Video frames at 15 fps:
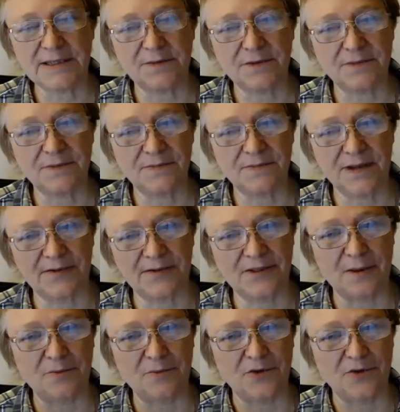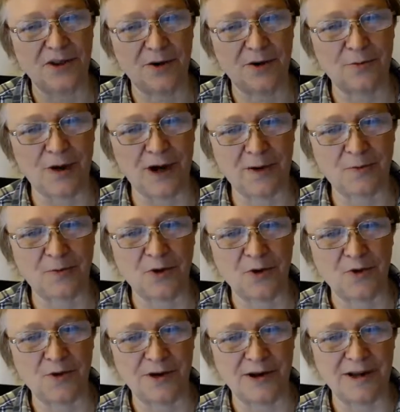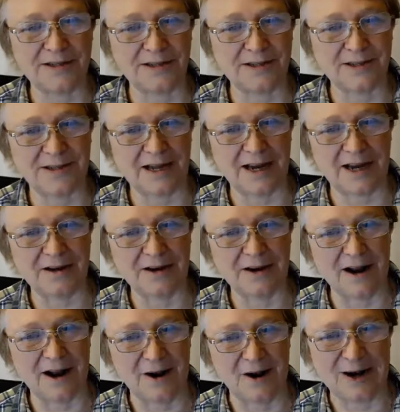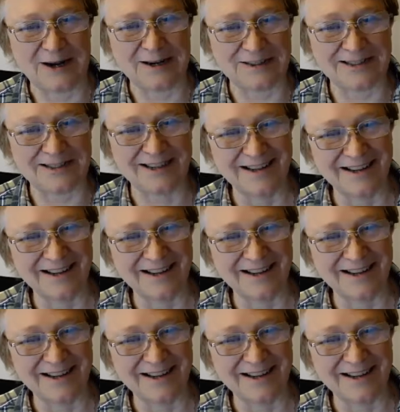to get them to their right pew and us to stand in ours.